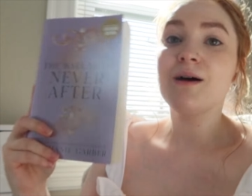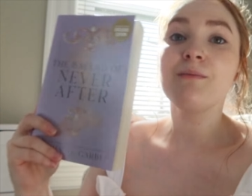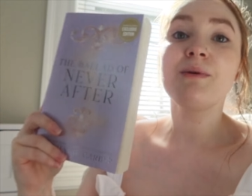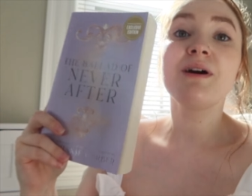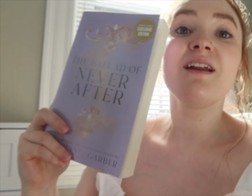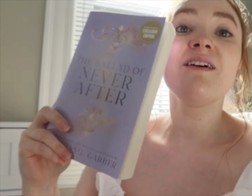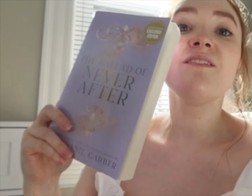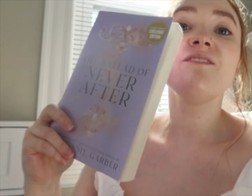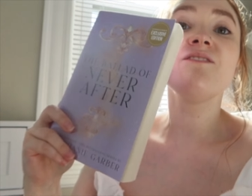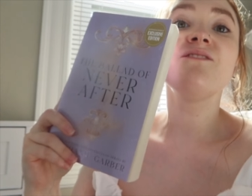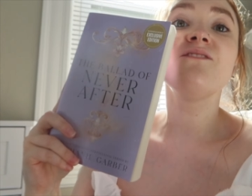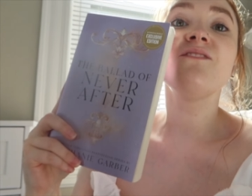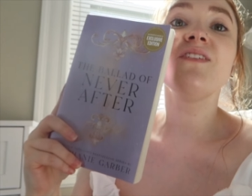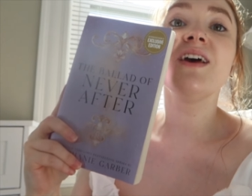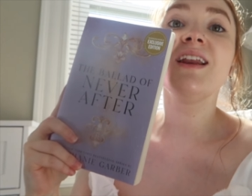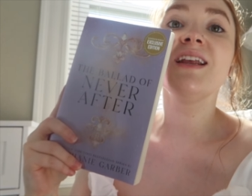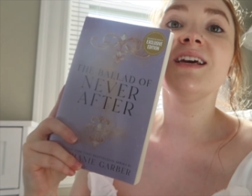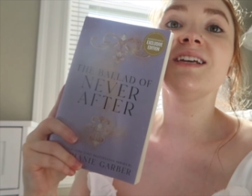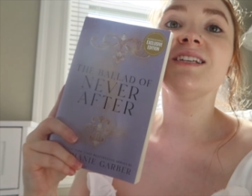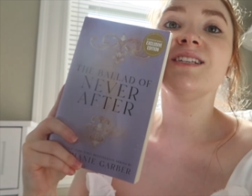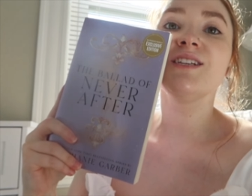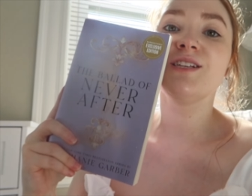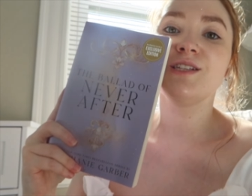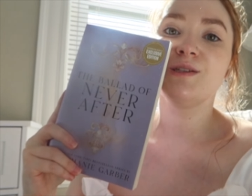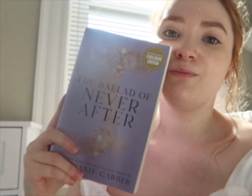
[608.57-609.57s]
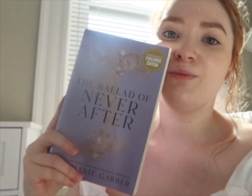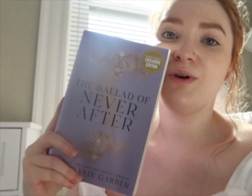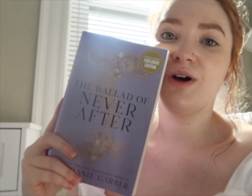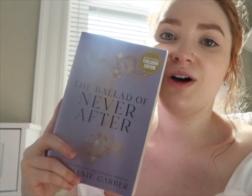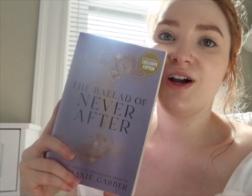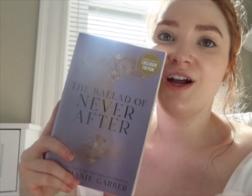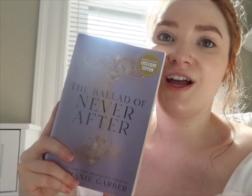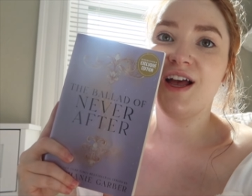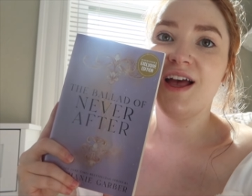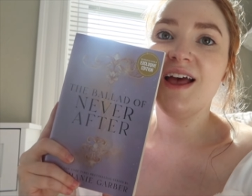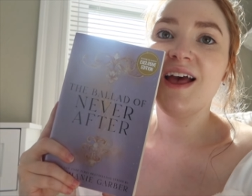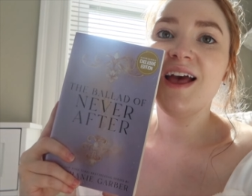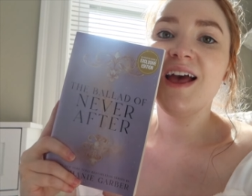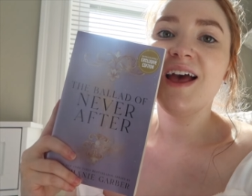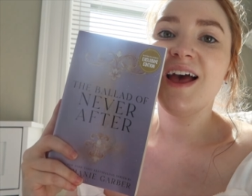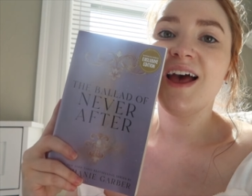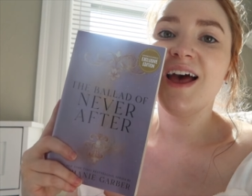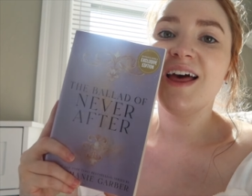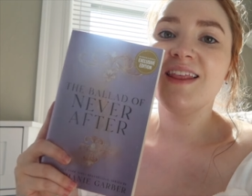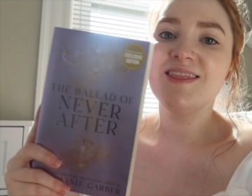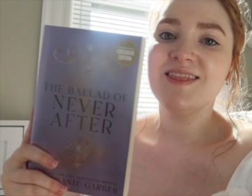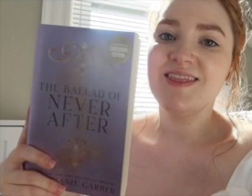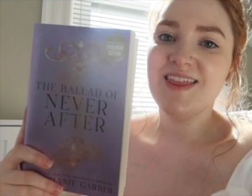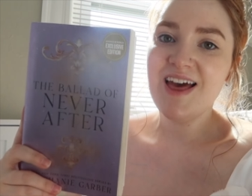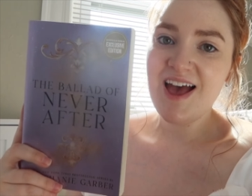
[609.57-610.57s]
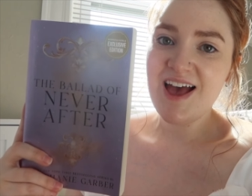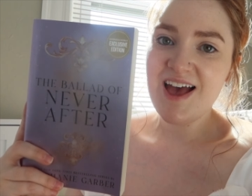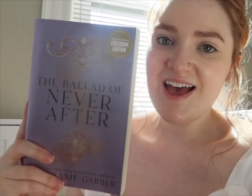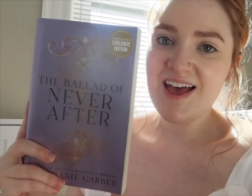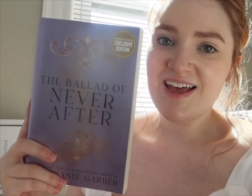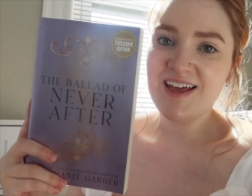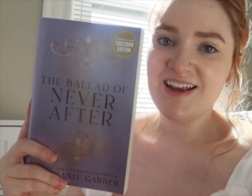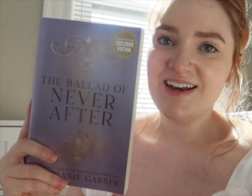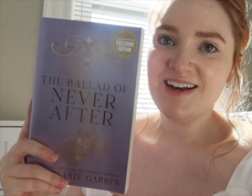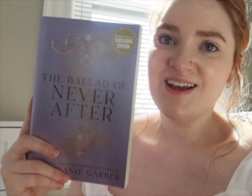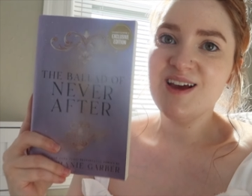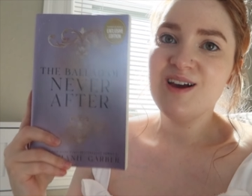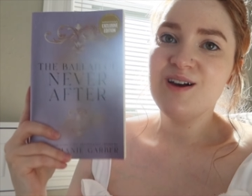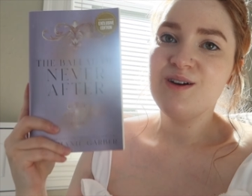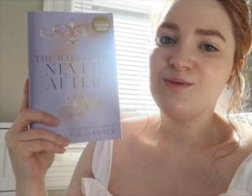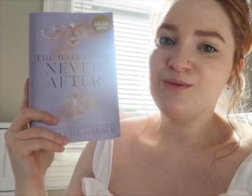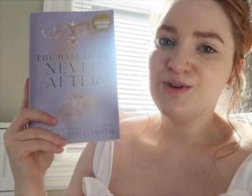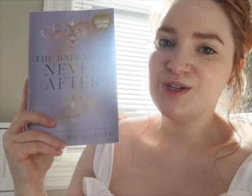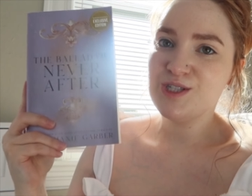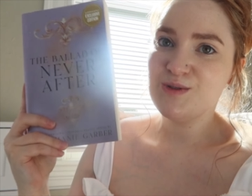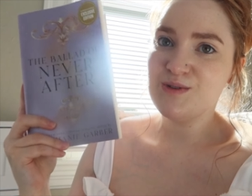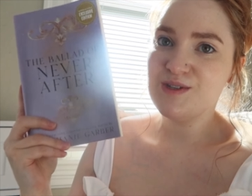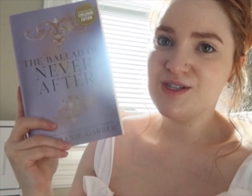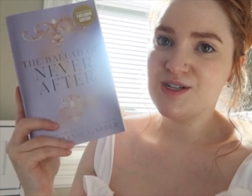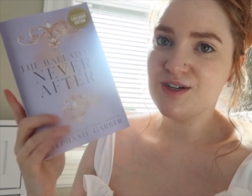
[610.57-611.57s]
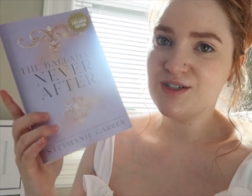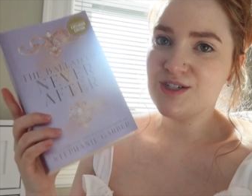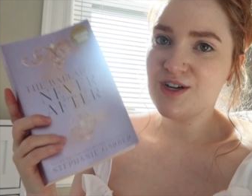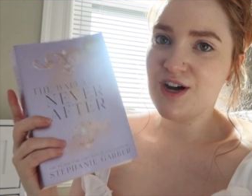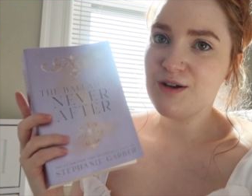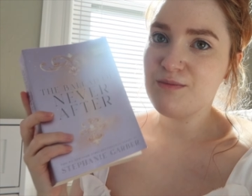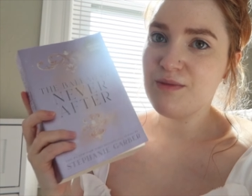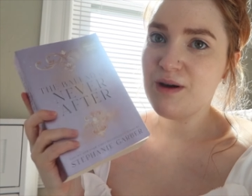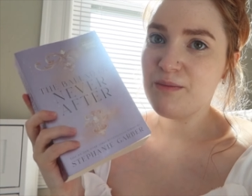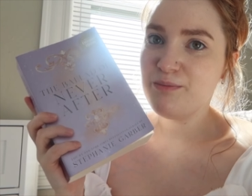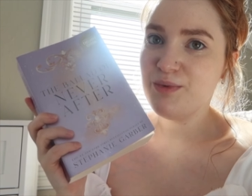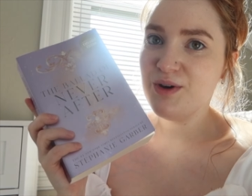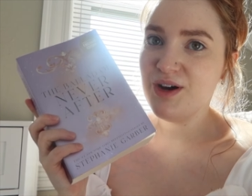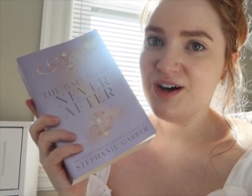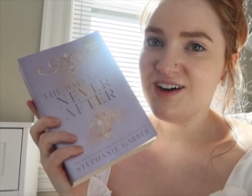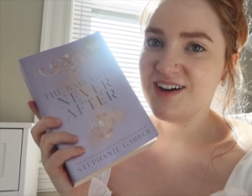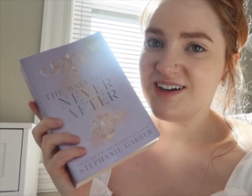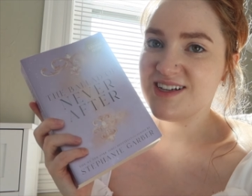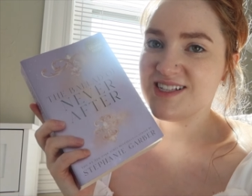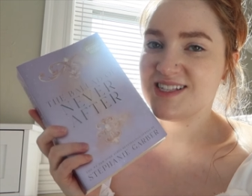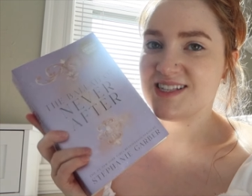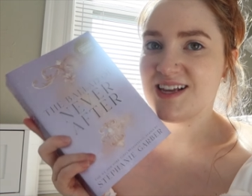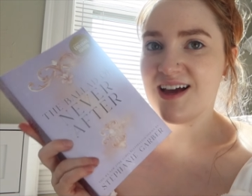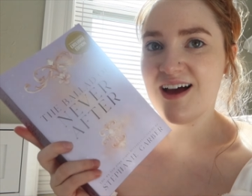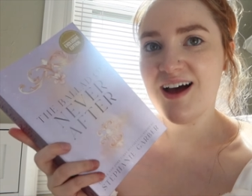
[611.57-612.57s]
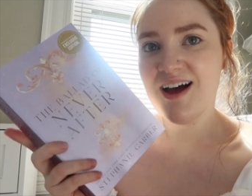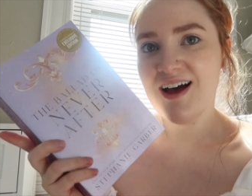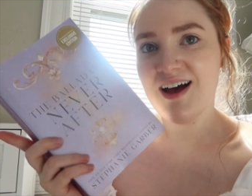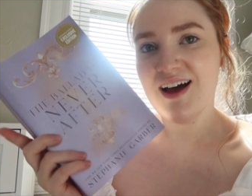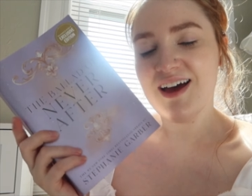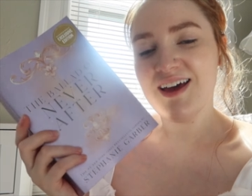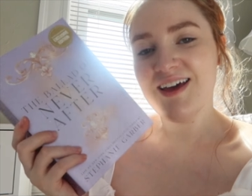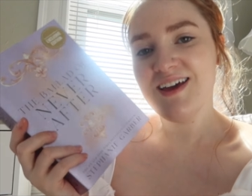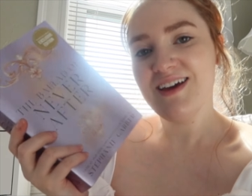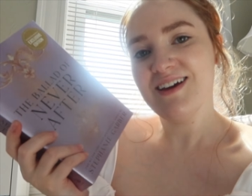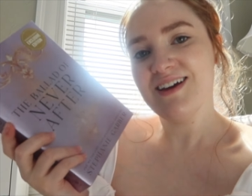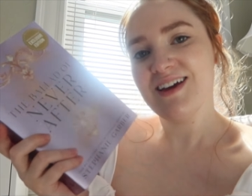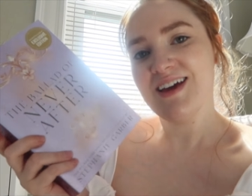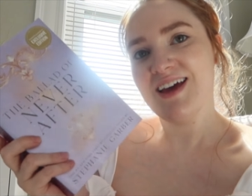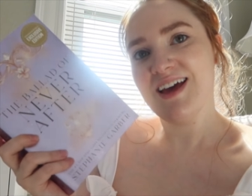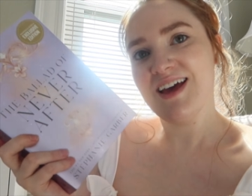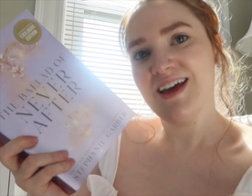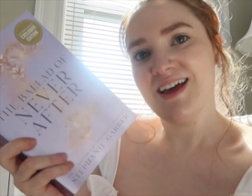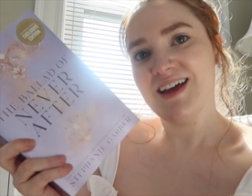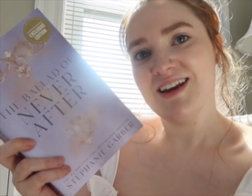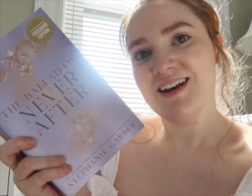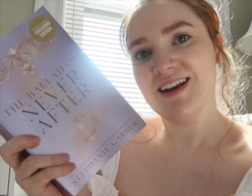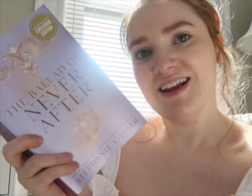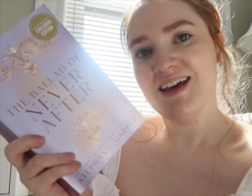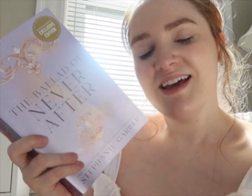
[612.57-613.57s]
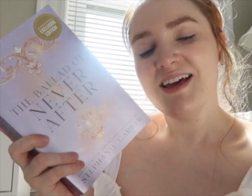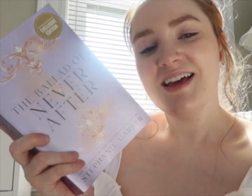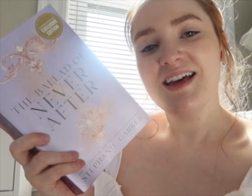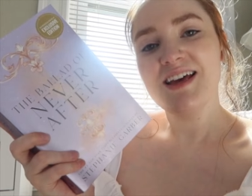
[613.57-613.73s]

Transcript: I'm going to finish this book and then once we start talking about books, I can